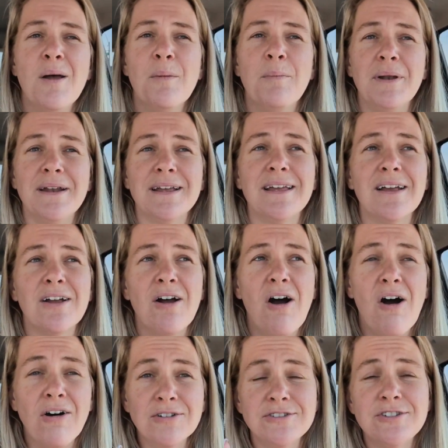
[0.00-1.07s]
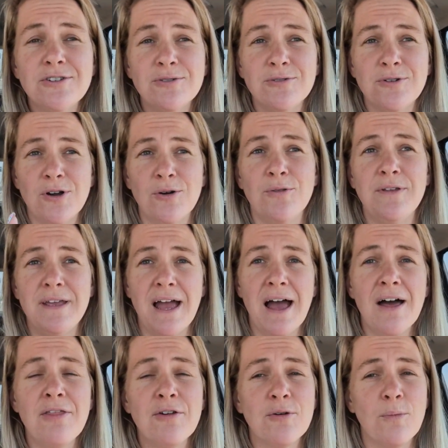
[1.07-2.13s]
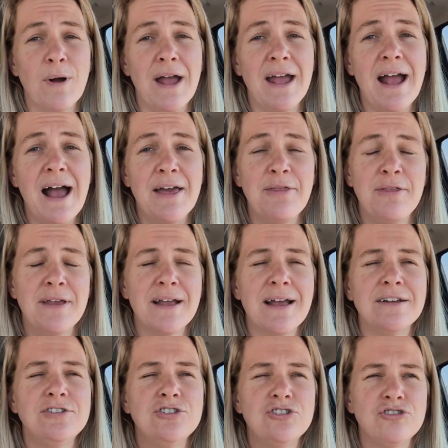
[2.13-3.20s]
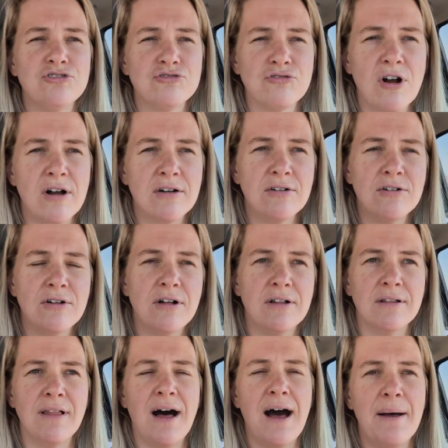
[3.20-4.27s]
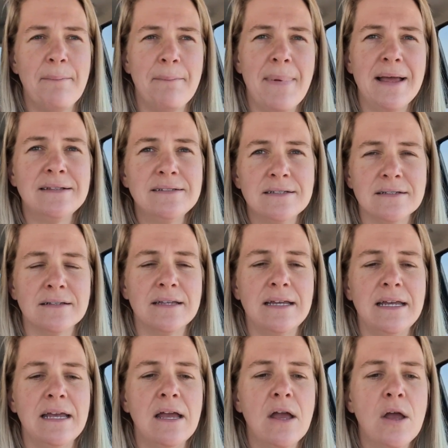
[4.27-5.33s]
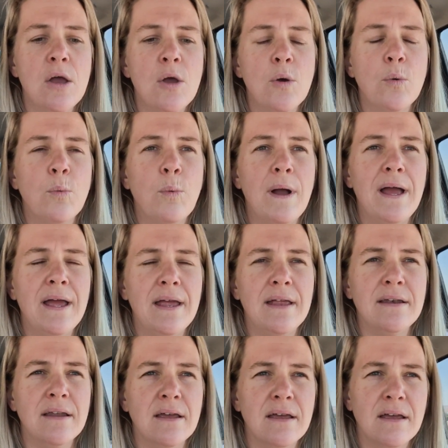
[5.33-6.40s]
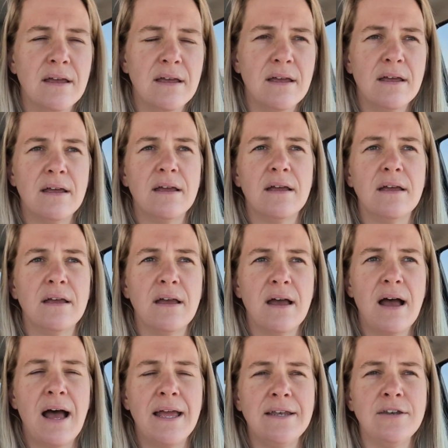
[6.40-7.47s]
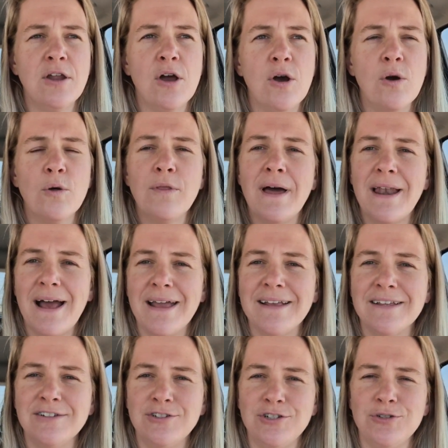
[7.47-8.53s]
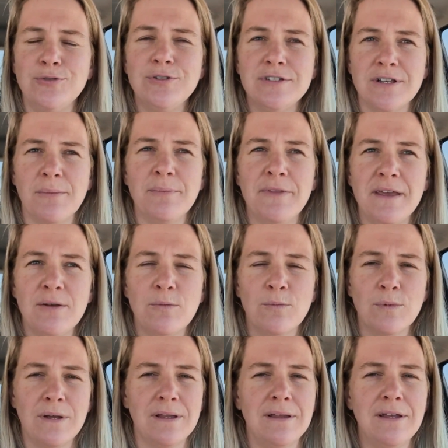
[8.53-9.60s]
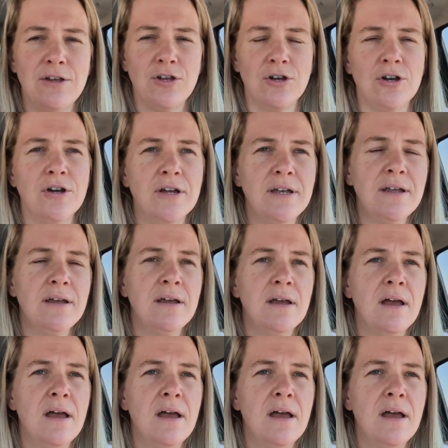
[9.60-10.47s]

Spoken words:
But it can also go the other way. I think I'd struggle a lot mentally when I know that I can do something really good.